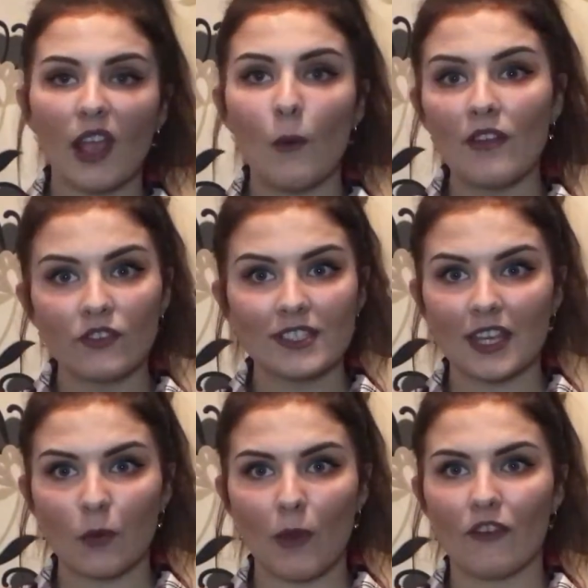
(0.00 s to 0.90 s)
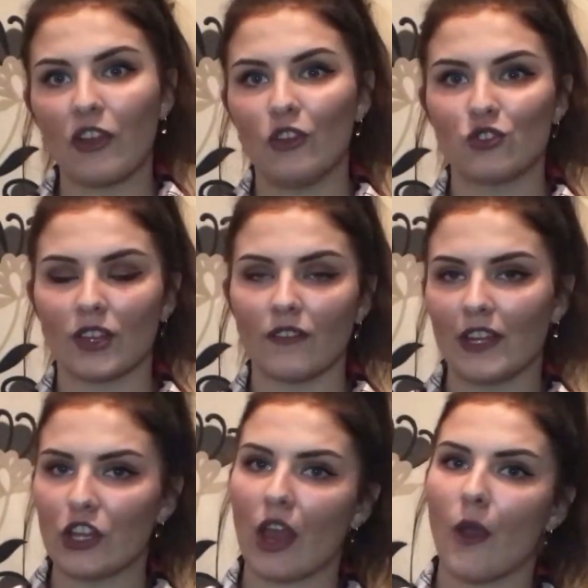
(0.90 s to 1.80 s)
obviously whether you enjoy the
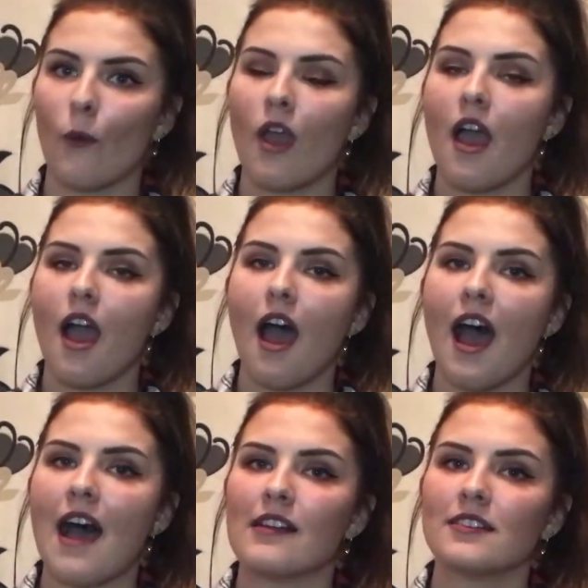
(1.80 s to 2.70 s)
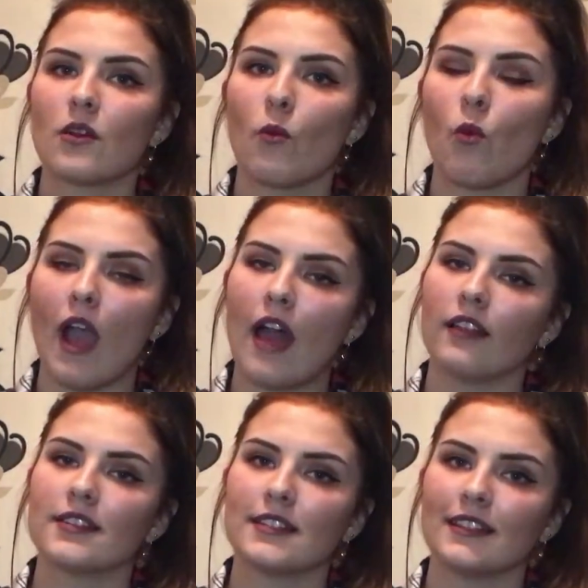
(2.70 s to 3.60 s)
video and what
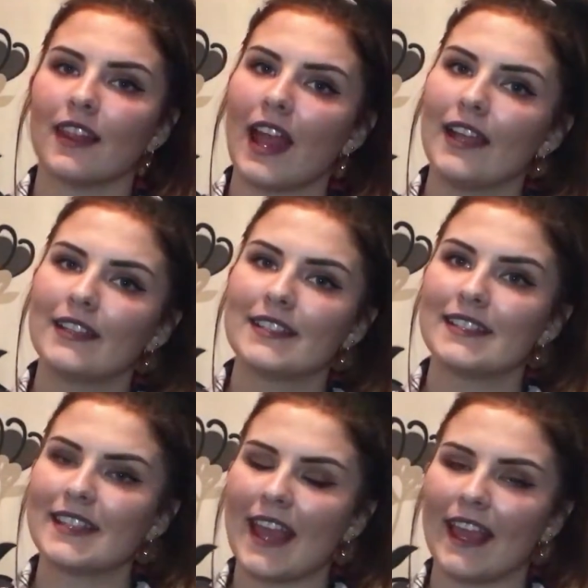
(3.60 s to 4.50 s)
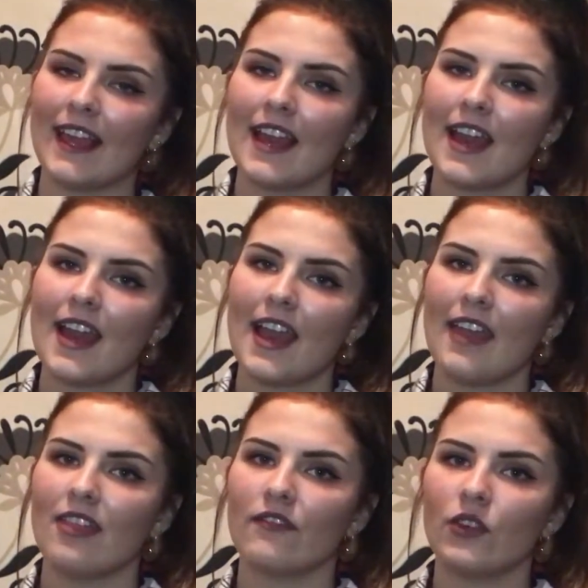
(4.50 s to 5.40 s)
else you'd like to see
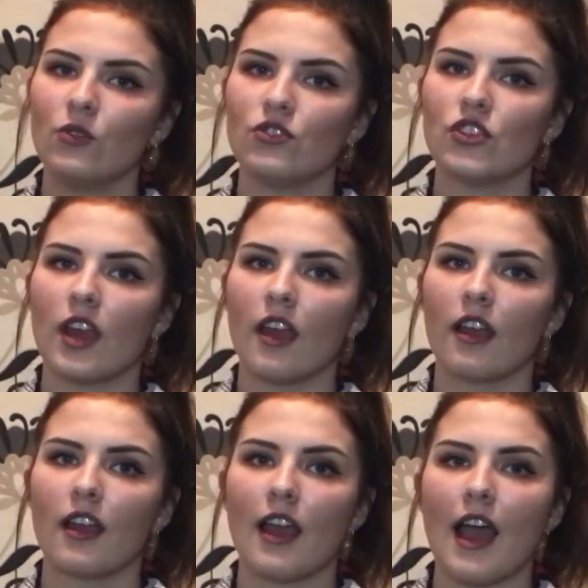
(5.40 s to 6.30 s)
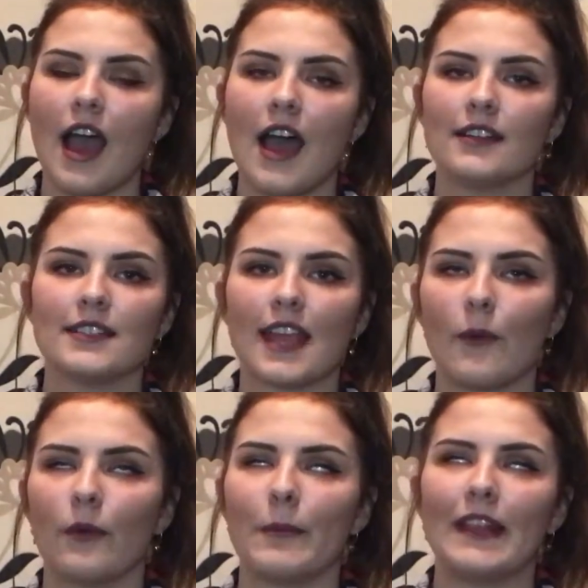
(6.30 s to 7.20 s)
in the future. And
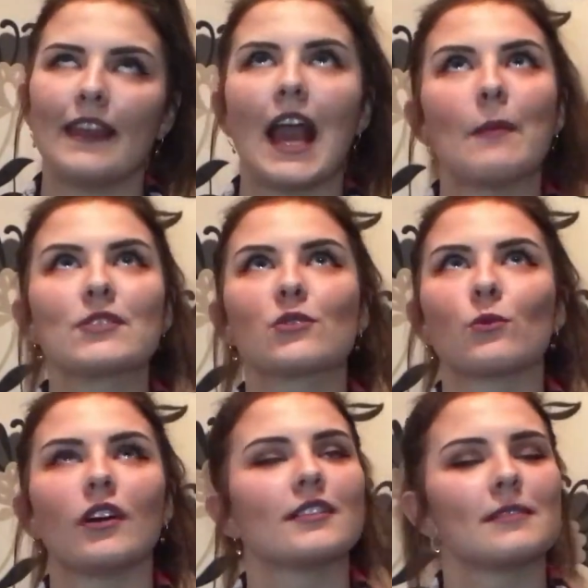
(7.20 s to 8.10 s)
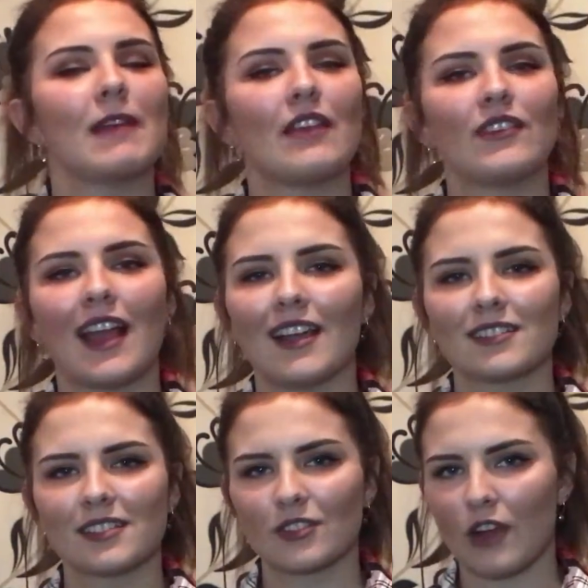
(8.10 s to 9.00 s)
it would mean the absolute world to me if you guys
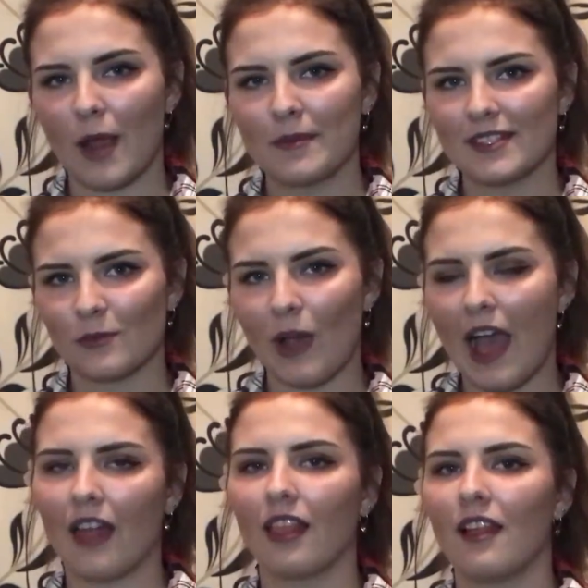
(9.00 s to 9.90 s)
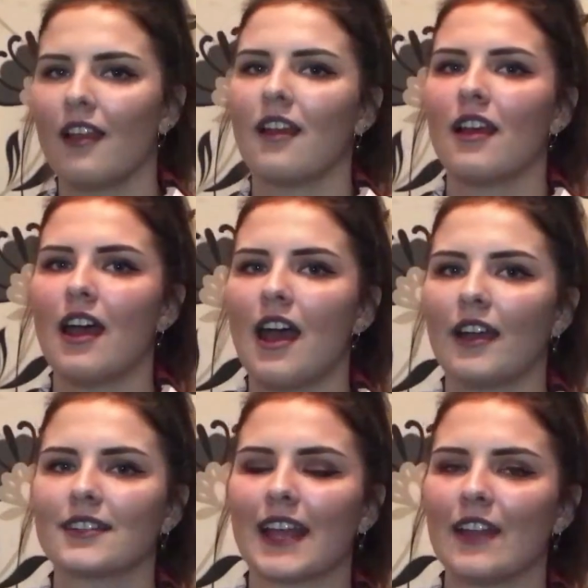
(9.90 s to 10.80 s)
subscribed as well, and